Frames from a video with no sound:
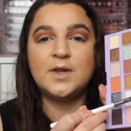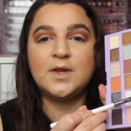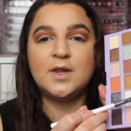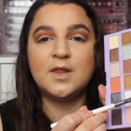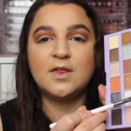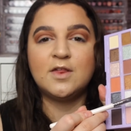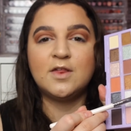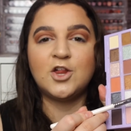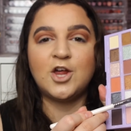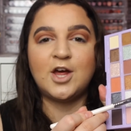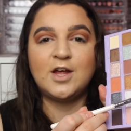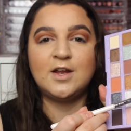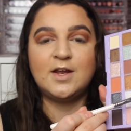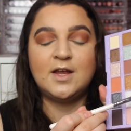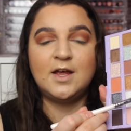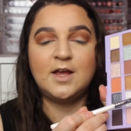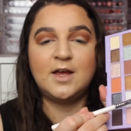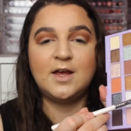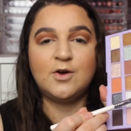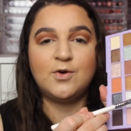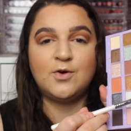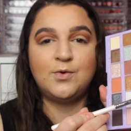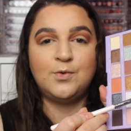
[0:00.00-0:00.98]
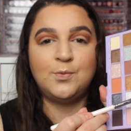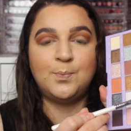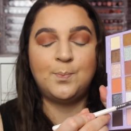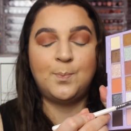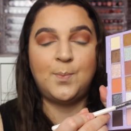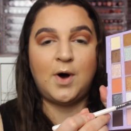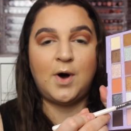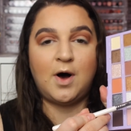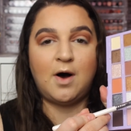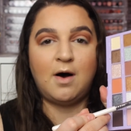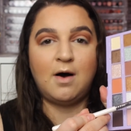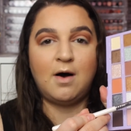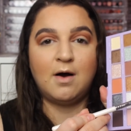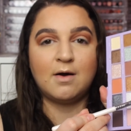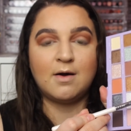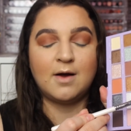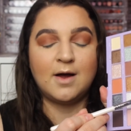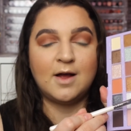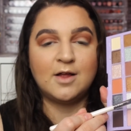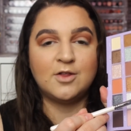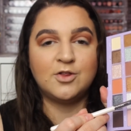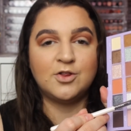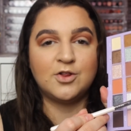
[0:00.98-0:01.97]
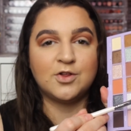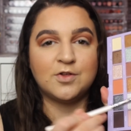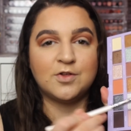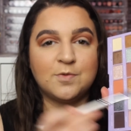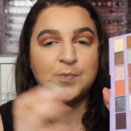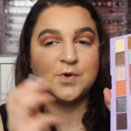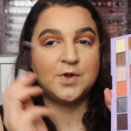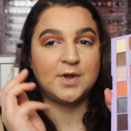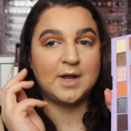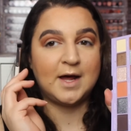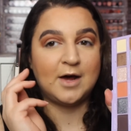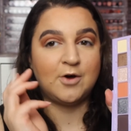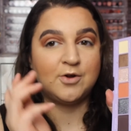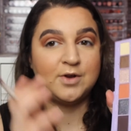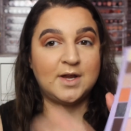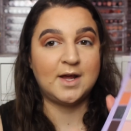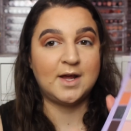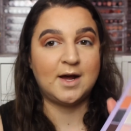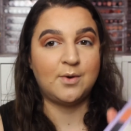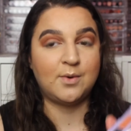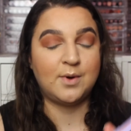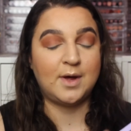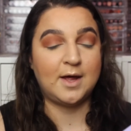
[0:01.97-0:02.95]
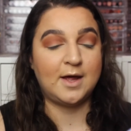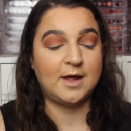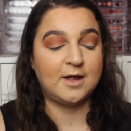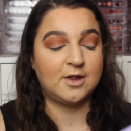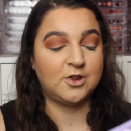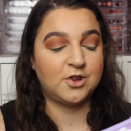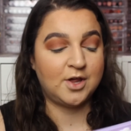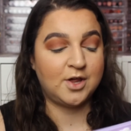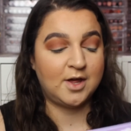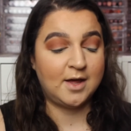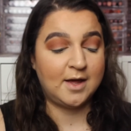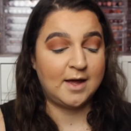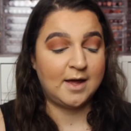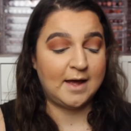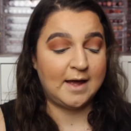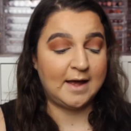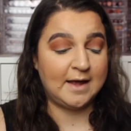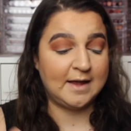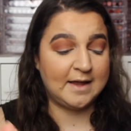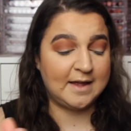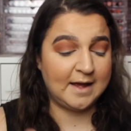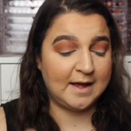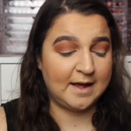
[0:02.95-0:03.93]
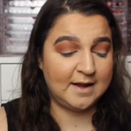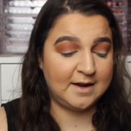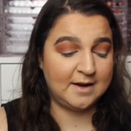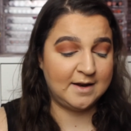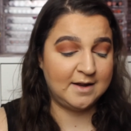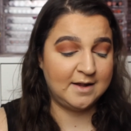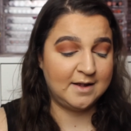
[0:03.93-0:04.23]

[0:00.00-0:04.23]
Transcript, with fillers: this shade here called Bark and just put that on the outer edge. Again,